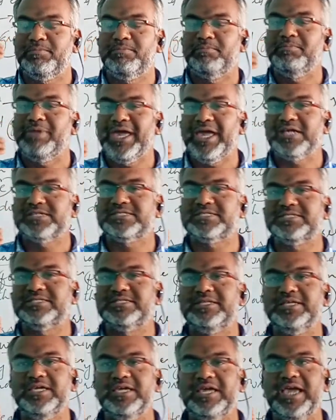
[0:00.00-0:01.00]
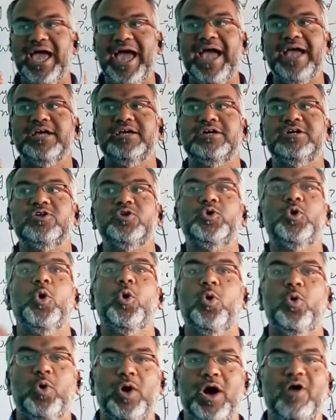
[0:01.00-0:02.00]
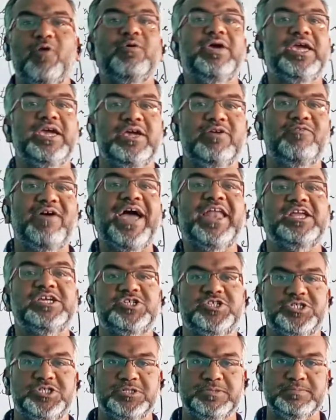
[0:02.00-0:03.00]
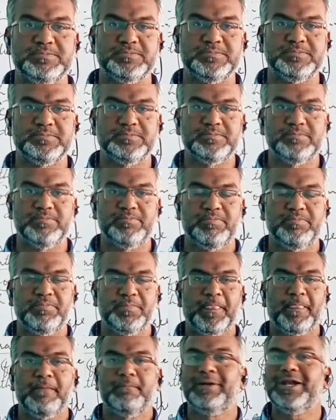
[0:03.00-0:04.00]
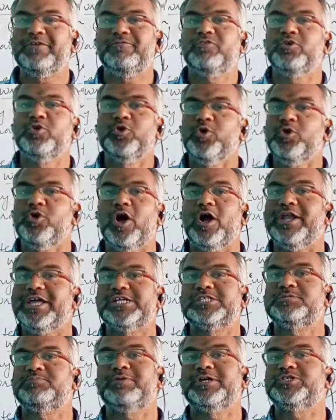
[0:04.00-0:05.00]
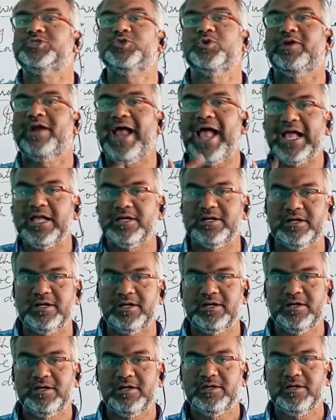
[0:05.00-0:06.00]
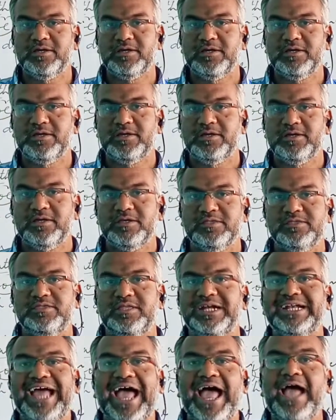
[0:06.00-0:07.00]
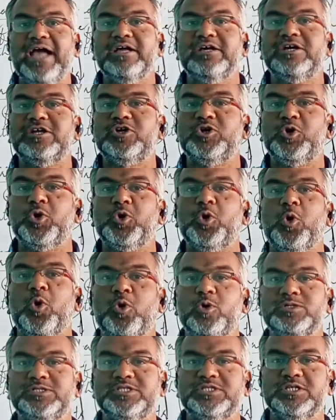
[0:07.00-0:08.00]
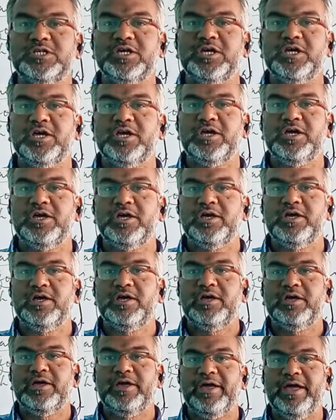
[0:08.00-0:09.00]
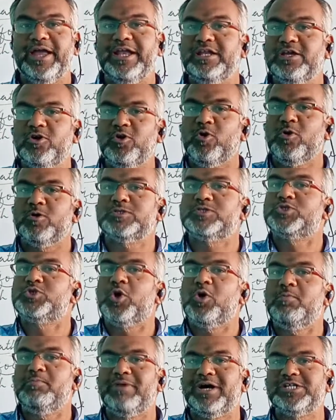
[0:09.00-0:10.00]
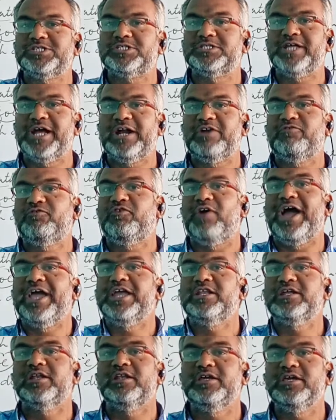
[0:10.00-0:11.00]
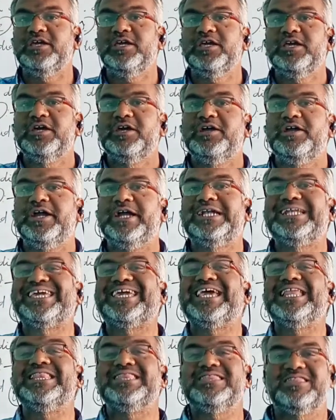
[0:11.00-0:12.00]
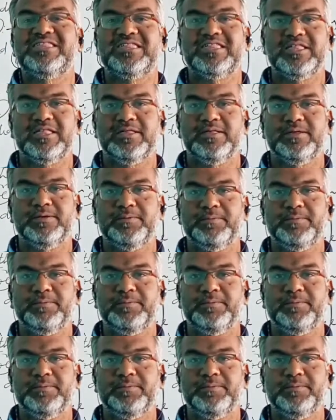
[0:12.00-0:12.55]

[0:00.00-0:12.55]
the anger go away, vanish. But if you do not express your anger, that anger grows. It grows so much that finally it kills.